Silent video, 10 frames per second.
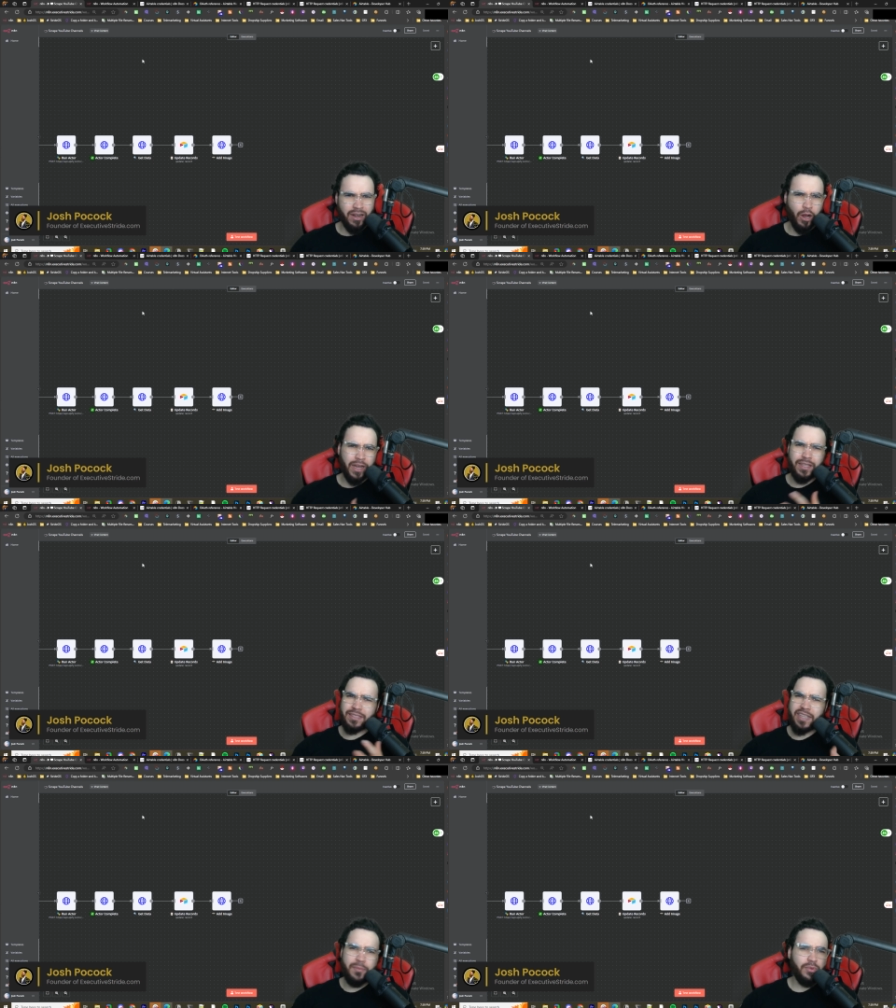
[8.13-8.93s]
All right, the
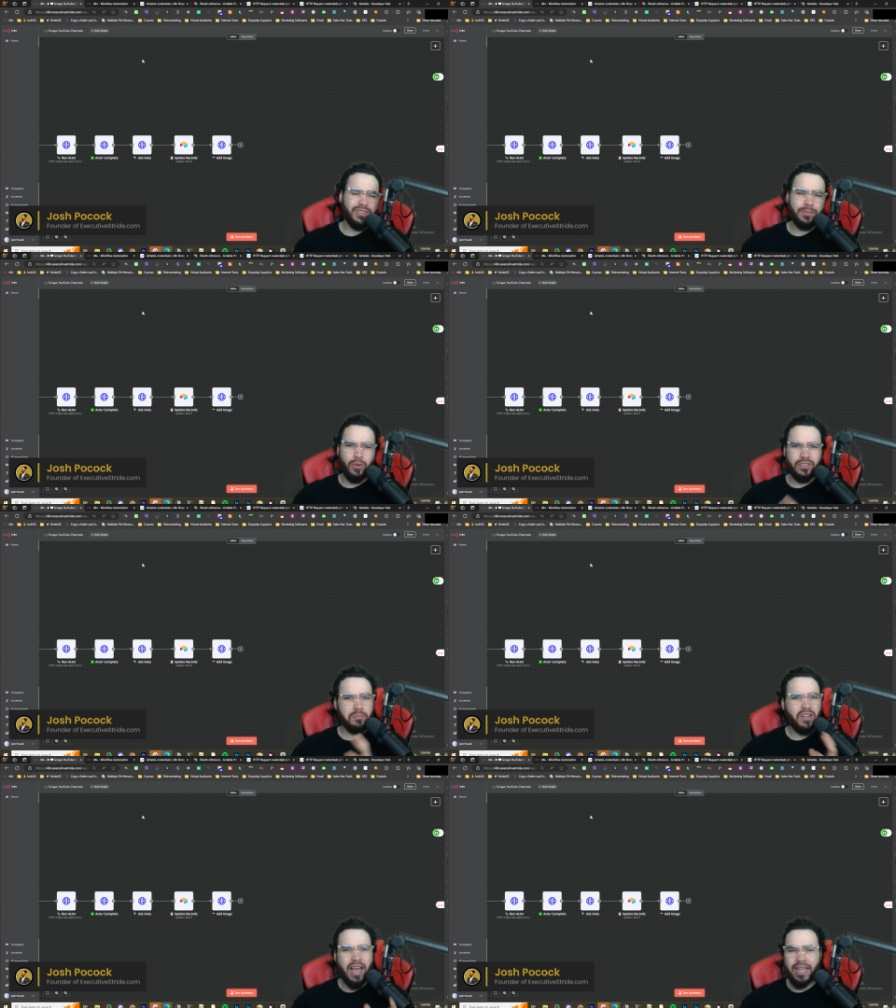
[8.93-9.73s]
same principles
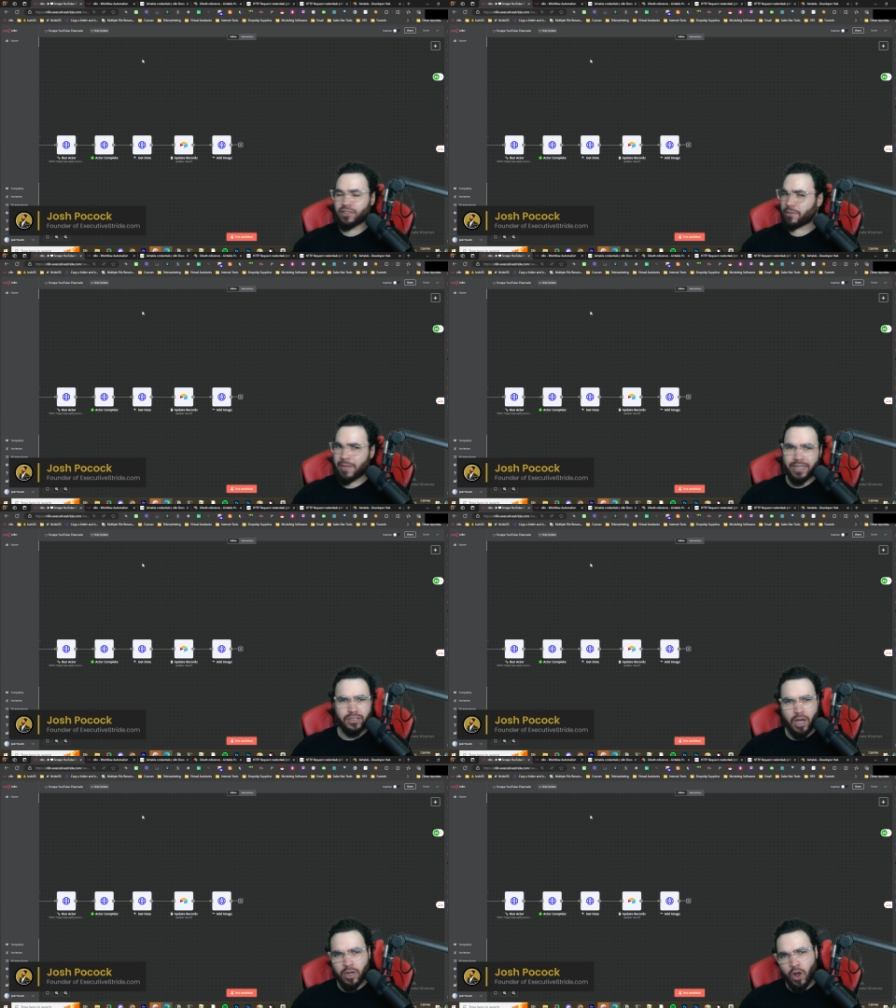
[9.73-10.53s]
apply to make
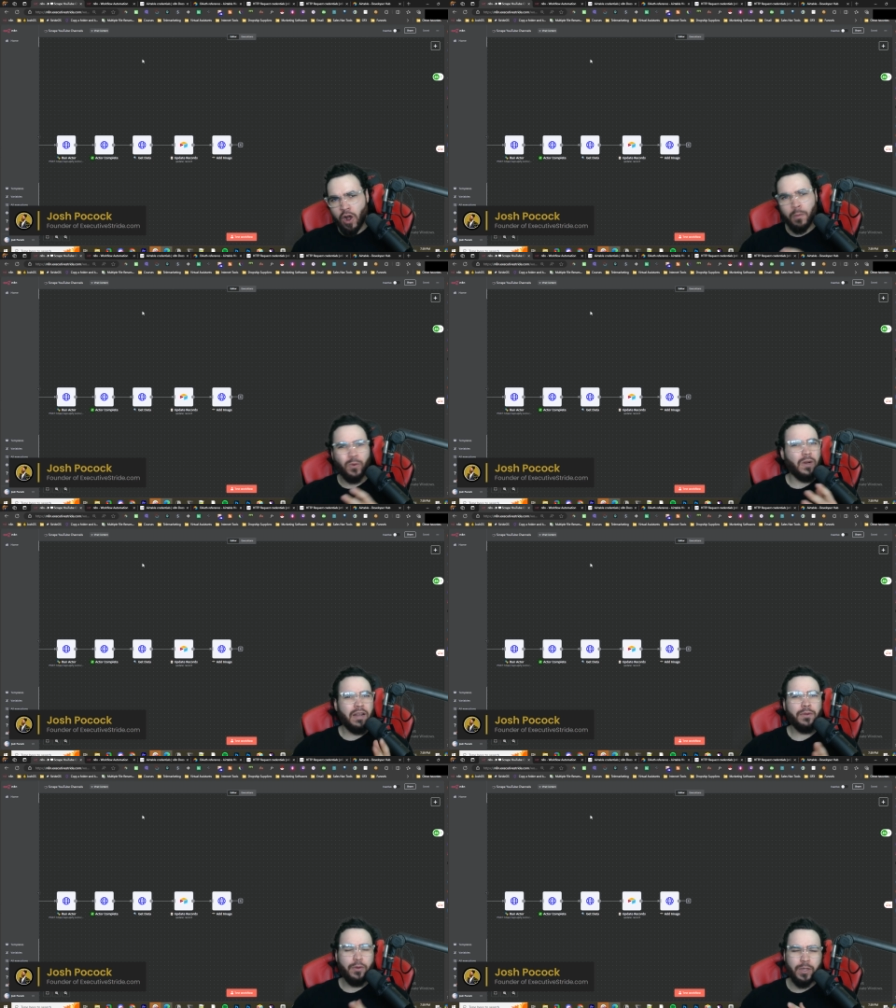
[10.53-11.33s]
dot com or
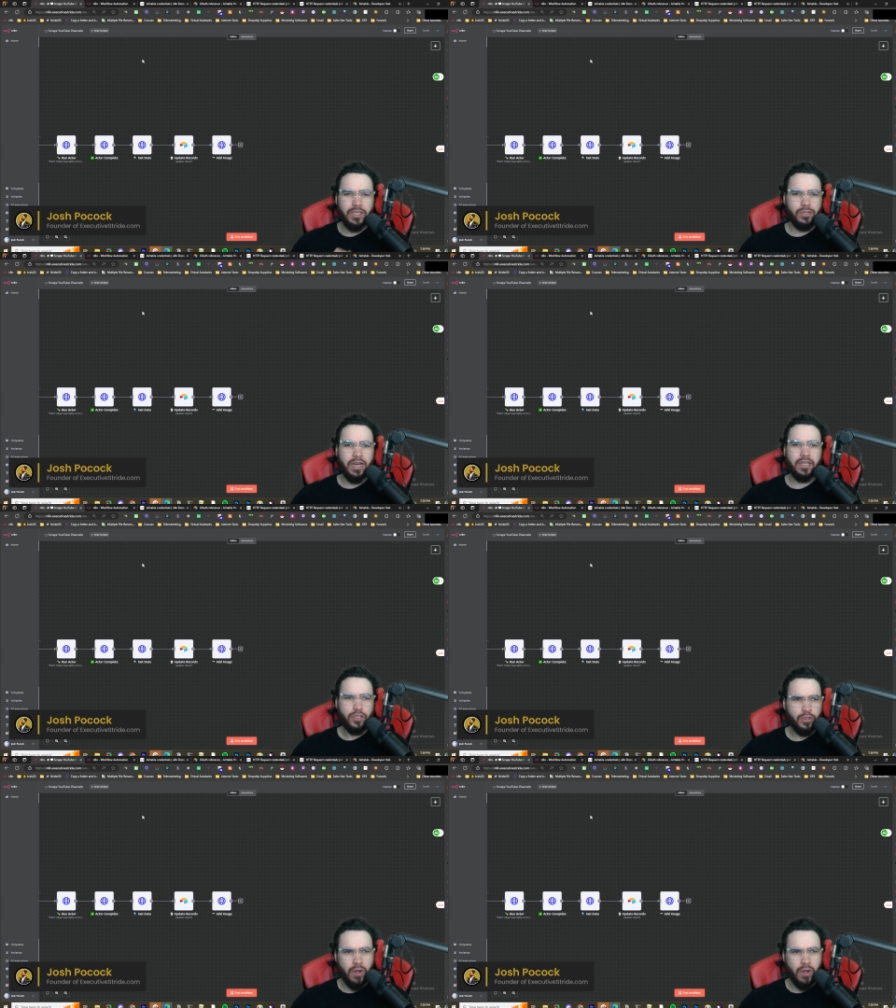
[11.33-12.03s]
whatever you're really trying to do.